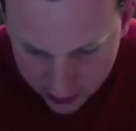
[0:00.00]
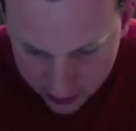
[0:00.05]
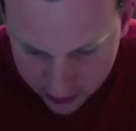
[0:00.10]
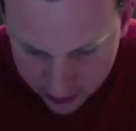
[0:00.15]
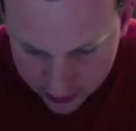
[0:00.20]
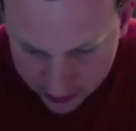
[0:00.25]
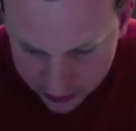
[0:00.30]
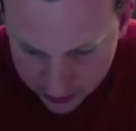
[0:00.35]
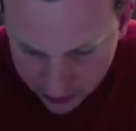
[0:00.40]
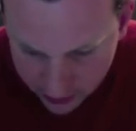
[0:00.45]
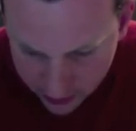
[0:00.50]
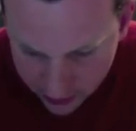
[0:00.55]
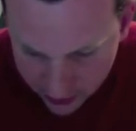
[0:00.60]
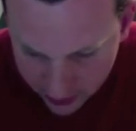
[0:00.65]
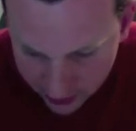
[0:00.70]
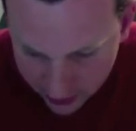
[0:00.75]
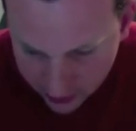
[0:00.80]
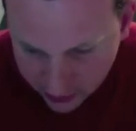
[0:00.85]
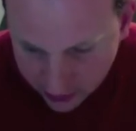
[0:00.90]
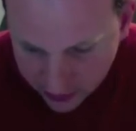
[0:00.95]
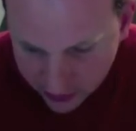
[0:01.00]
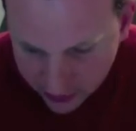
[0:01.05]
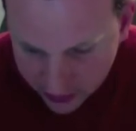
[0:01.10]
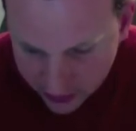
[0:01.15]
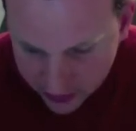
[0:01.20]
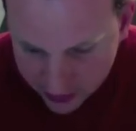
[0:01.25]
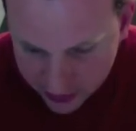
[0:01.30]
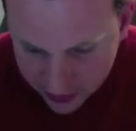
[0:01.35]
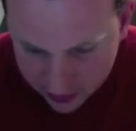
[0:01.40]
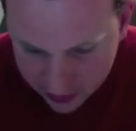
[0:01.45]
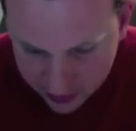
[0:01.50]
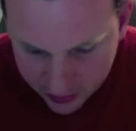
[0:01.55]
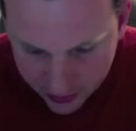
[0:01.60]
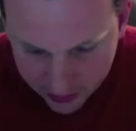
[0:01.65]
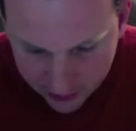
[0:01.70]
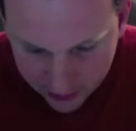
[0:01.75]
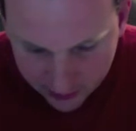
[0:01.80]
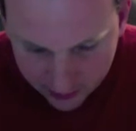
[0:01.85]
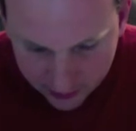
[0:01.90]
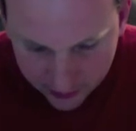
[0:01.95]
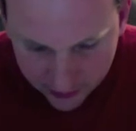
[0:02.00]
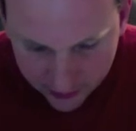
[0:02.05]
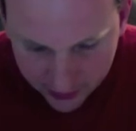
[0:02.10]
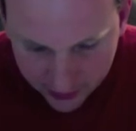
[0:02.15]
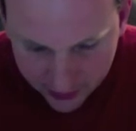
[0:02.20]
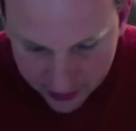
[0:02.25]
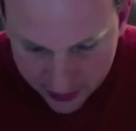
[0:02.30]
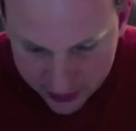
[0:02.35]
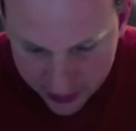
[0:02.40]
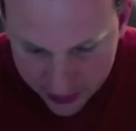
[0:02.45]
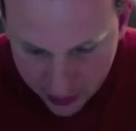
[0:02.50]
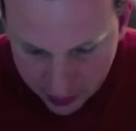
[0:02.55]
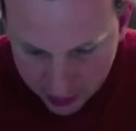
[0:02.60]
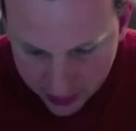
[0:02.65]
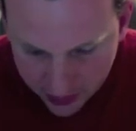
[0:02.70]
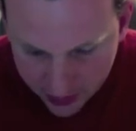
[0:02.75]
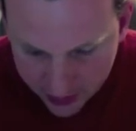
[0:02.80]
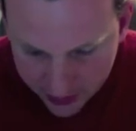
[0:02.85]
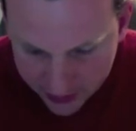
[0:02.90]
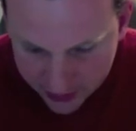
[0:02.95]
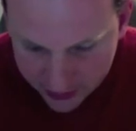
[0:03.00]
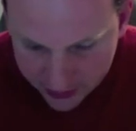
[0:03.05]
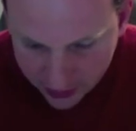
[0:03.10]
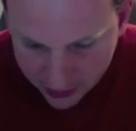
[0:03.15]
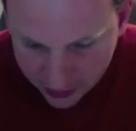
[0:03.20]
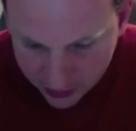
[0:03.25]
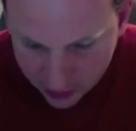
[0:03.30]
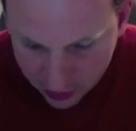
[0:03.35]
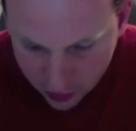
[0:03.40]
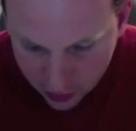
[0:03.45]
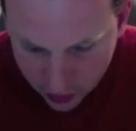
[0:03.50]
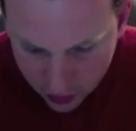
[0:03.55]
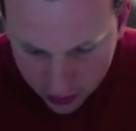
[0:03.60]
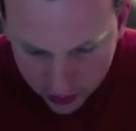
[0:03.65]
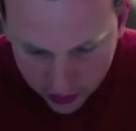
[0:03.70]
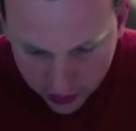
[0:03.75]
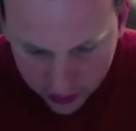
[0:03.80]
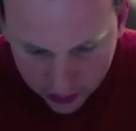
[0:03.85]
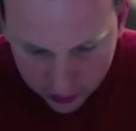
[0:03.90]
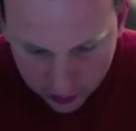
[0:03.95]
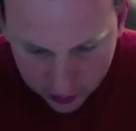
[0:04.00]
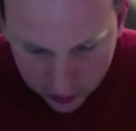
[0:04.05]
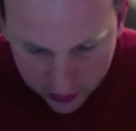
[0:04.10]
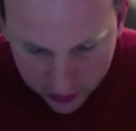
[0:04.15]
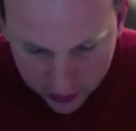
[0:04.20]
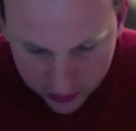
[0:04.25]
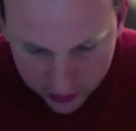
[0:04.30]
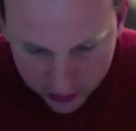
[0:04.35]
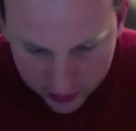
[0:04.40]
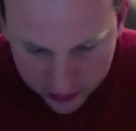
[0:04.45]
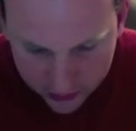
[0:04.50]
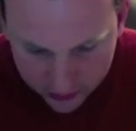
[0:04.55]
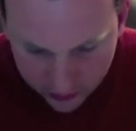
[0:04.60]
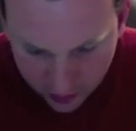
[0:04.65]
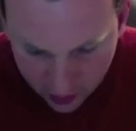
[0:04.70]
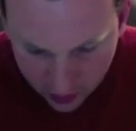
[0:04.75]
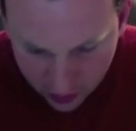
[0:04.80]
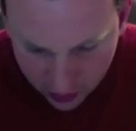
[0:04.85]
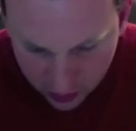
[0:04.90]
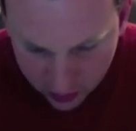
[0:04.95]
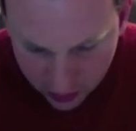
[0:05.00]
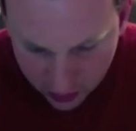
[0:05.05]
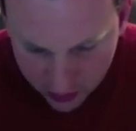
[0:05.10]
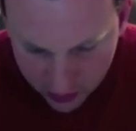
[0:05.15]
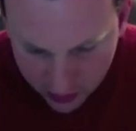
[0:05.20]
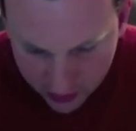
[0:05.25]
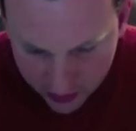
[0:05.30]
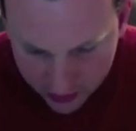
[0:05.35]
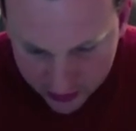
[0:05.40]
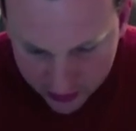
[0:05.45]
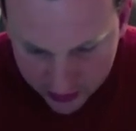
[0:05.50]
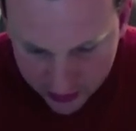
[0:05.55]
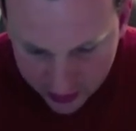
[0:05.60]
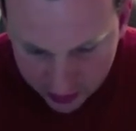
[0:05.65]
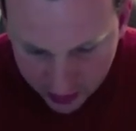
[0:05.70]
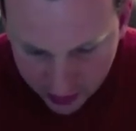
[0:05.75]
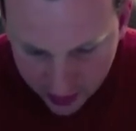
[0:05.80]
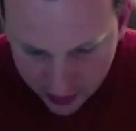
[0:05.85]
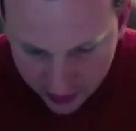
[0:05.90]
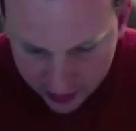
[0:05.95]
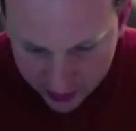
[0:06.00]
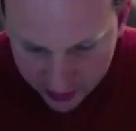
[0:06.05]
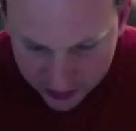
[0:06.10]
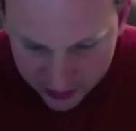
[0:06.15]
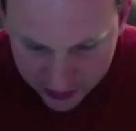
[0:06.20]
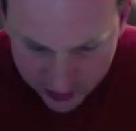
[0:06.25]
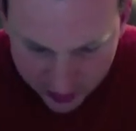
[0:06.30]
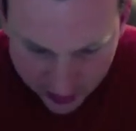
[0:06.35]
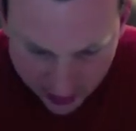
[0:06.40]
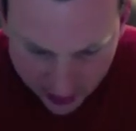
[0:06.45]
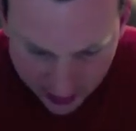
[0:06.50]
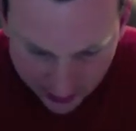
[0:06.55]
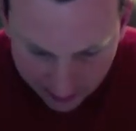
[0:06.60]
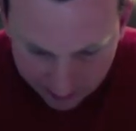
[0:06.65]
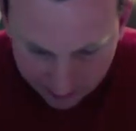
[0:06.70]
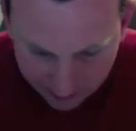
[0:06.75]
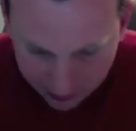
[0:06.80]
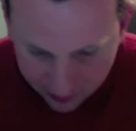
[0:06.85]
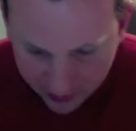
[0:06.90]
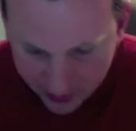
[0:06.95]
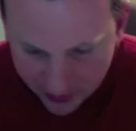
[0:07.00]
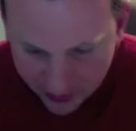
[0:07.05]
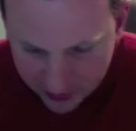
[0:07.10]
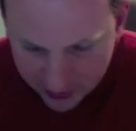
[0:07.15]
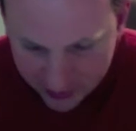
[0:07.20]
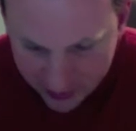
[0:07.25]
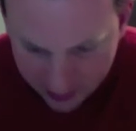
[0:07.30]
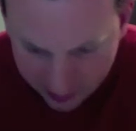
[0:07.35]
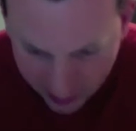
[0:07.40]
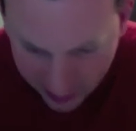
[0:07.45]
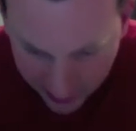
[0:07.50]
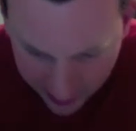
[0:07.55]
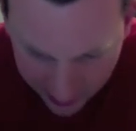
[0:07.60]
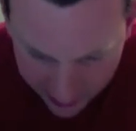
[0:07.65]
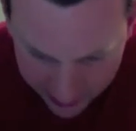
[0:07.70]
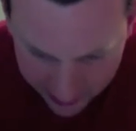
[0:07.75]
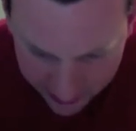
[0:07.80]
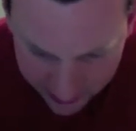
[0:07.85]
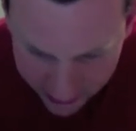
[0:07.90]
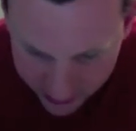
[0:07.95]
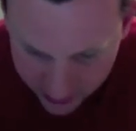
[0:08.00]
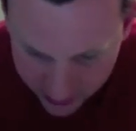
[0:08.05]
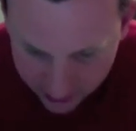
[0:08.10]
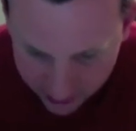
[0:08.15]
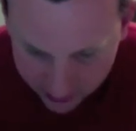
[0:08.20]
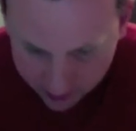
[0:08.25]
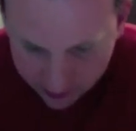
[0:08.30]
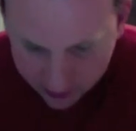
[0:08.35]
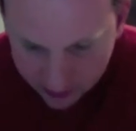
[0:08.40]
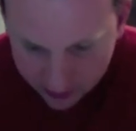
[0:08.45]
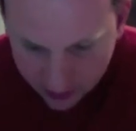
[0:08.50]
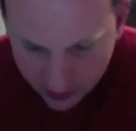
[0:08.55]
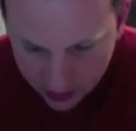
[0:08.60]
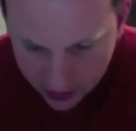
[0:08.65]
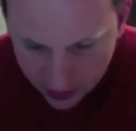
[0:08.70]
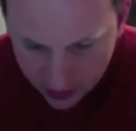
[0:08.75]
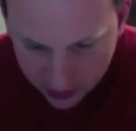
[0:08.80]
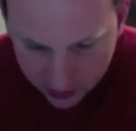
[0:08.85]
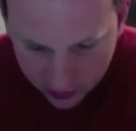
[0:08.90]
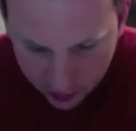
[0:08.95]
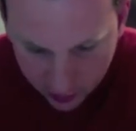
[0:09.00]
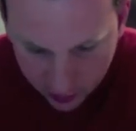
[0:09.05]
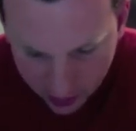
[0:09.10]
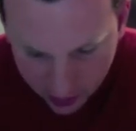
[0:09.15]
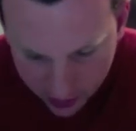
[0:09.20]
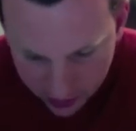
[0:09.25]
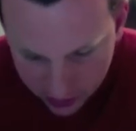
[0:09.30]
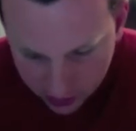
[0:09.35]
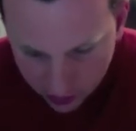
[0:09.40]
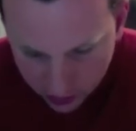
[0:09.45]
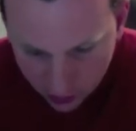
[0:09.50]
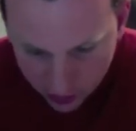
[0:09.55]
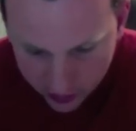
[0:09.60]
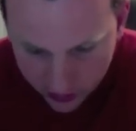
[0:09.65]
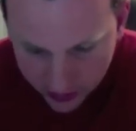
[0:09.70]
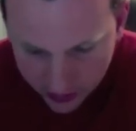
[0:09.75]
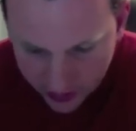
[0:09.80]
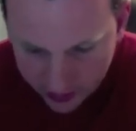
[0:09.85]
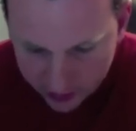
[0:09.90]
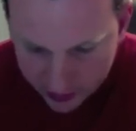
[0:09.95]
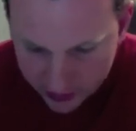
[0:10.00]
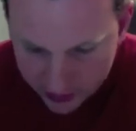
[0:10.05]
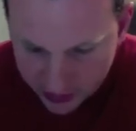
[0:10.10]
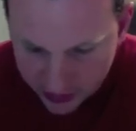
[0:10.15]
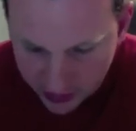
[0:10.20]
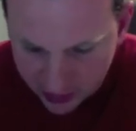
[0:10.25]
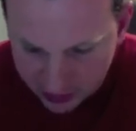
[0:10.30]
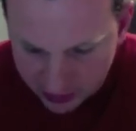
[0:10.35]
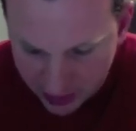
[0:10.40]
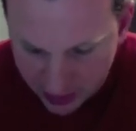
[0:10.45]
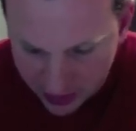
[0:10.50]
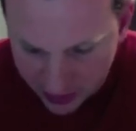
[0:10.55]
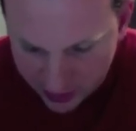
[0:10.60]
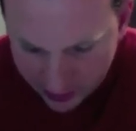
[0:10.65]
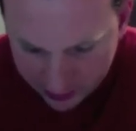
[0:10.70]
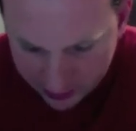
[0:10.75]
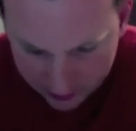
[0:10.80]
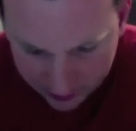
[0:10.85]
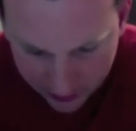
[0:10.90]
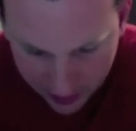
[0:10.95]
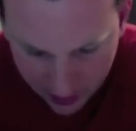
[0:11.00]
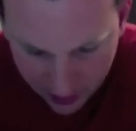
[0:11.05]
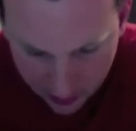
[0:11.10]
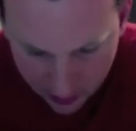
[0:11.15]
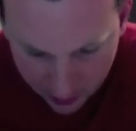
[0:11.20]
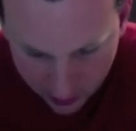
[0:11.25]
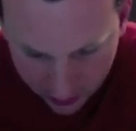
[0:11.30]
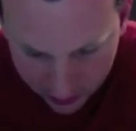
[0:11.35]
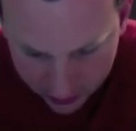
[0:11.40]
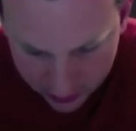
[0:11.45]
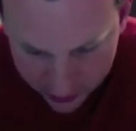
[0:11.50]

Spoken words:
So they entered Egypt in disobedience to the Lord and went as far as Tapanhes. In Tapanhes, the word of the Lord came to Jeremiah, "While the